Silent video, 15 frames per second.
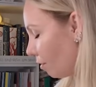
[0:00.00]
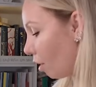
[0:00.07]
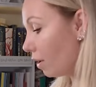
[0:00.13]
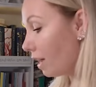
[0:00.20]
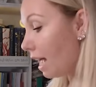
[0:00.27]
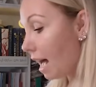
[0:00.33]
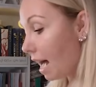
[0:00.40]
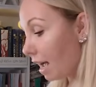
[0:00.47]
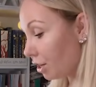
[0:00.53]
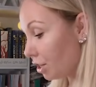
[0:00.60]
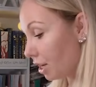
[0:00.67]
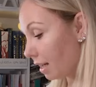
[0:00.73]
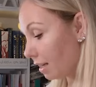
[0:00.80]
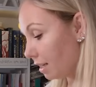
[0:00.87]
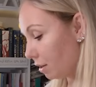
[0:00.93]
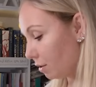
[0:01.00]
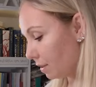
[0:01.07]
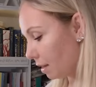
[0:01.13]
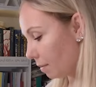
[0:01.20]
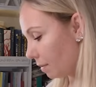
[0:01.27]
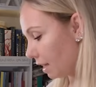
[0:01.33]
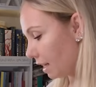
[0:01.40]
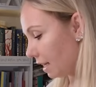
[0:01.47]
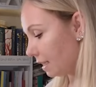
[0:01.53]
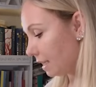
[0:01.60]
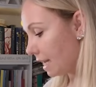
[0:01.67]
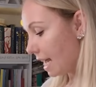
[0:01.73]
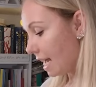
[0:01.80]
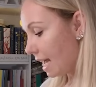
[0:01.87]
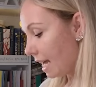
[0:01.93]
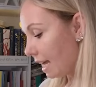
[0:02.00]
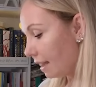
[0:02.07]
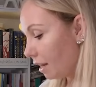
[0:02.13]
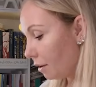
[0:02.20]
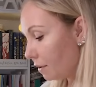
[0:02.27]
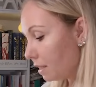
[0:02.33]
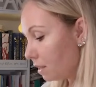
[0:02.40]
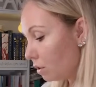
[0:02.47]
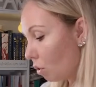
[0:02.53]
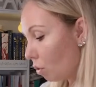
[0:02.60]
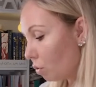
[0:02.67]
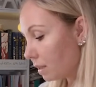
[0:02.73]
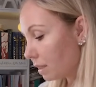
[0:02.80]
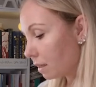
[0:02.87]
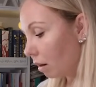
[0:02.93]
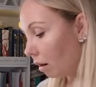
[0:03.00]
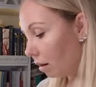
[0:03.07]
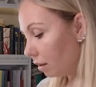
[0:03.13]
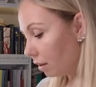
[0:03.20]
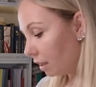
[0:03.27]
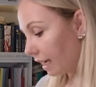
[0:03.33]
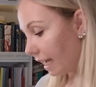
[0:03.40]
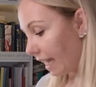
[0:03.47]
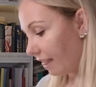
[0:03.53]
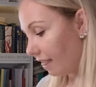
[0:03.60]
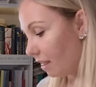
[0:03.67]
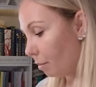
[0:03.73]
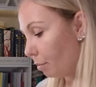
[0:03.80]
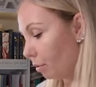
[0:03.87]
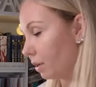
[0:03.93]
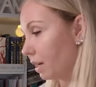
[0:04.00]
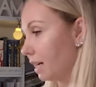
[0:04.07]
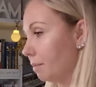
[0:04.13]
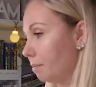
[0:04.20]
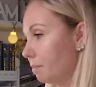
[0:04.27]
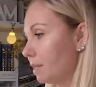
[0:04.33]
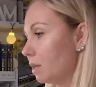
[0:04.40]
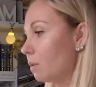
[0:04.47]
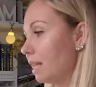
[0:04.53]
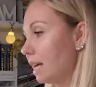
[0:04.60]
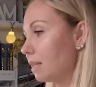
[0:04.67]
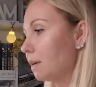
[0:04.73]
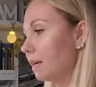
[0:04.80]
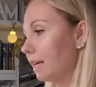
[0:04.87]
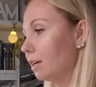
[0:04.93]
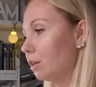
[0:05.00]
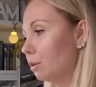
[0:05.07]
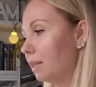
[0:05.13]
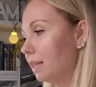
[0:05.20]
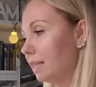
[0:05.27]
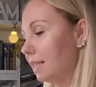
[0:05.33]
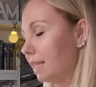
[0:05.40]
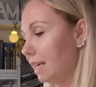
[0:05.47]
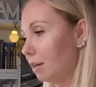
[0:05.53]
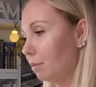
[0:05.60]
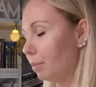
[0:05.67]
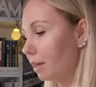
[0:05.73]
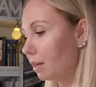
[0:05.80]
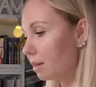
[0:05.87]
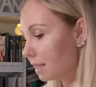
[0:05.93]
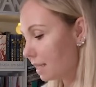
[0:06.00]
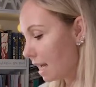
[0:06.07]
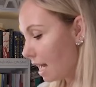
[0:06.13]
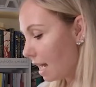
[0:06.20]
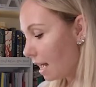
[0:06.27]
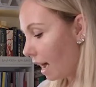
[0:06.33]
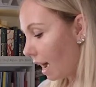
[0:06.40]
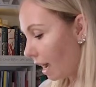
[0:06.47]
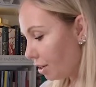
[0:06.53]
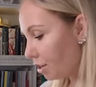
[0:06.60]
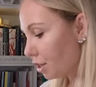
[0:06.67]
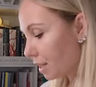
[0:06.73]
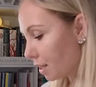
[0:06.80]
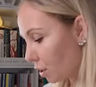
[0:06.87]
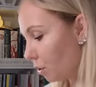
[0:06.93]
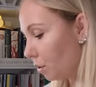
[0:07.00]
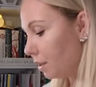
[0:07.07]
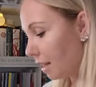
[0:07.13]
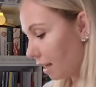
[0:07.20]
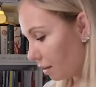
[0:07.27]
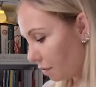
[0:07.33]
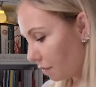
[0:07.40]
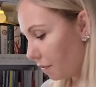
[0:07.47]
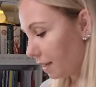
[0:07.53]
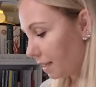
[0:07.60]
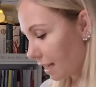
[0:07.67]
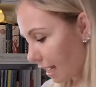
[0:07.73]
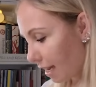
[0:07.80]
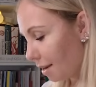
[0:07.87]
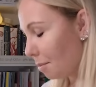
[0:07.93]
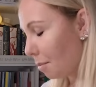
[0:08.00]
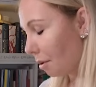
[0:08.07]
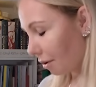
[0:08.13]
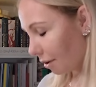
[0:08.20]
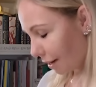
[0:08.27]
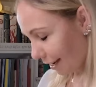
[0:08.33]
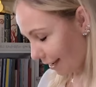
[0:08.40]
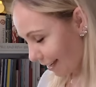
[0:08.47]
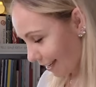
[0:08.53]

oh yeah, actually I tell you something else. There is no skunk in the book, so that's why I included it here, because I just could not fit any more